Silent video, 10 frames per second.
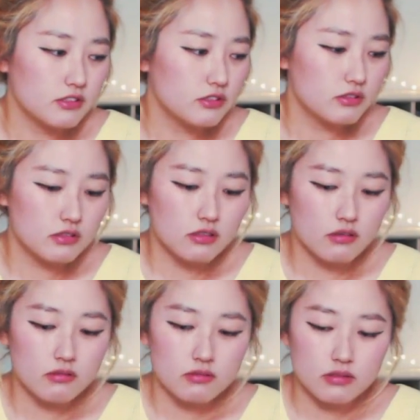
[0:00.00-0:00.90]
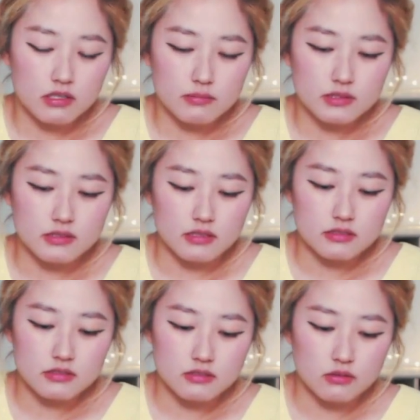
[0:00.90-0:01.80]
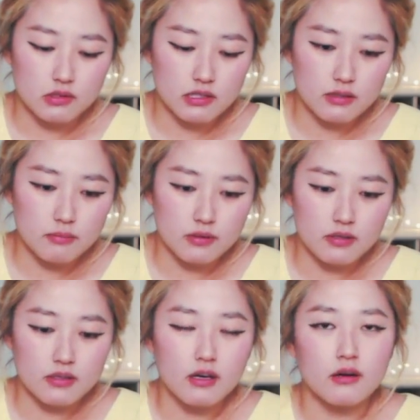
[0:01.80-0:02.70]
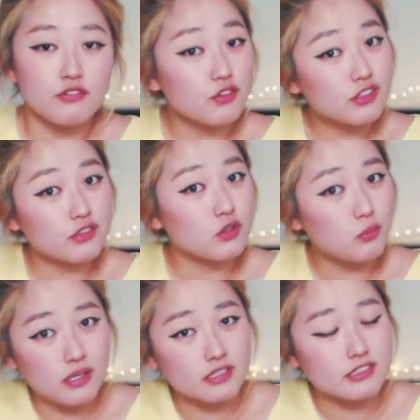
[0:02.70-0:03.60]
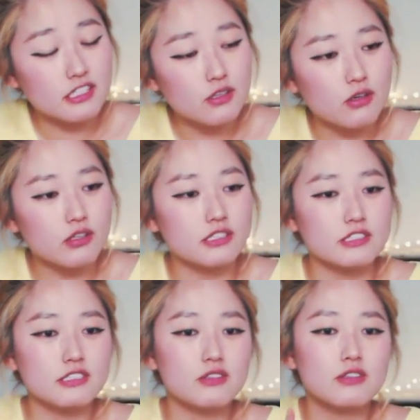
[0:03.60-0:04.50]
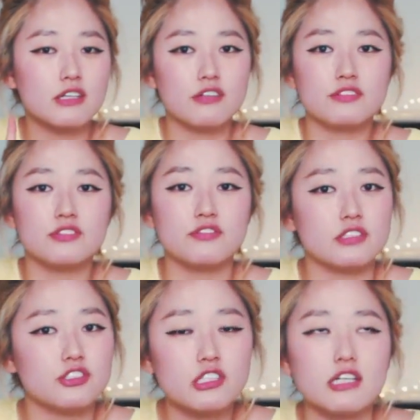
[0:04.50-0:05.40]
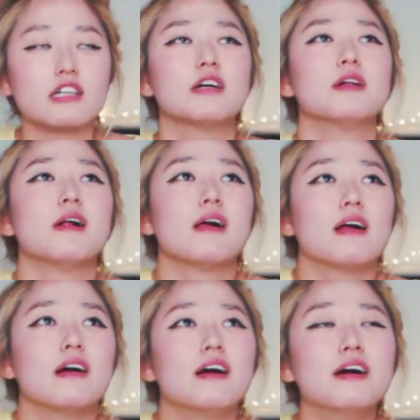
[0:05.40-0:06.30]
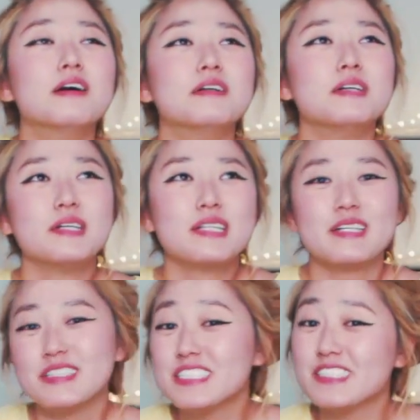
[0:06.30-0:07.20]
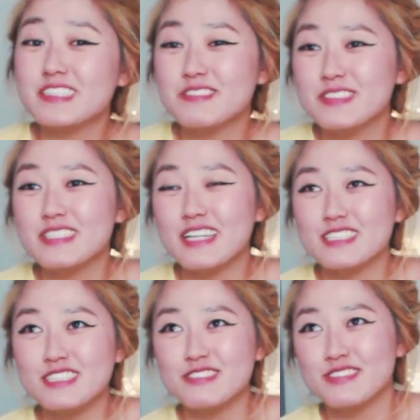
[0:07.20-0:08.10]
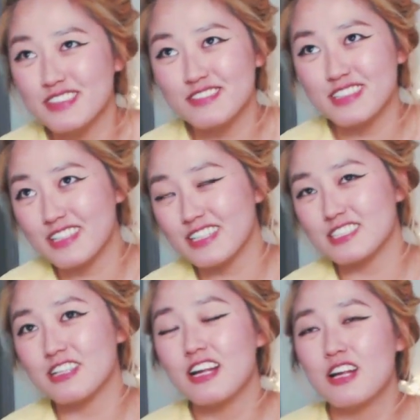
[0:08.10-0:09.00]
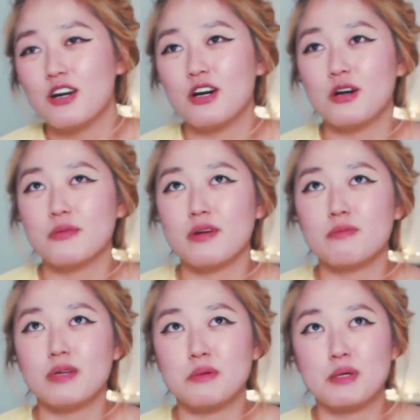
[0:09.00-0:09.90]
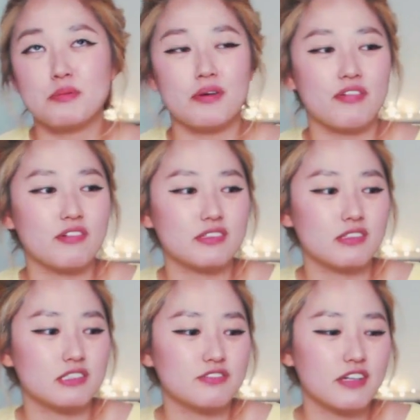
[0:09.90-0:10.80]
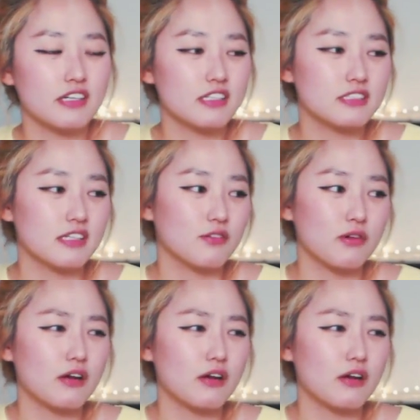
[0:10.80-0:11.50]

Which kind of makes sense in a way. But if you didn't know about casino gives you free drink. This is really nice. And me and my boyfriend went to Las Vegas.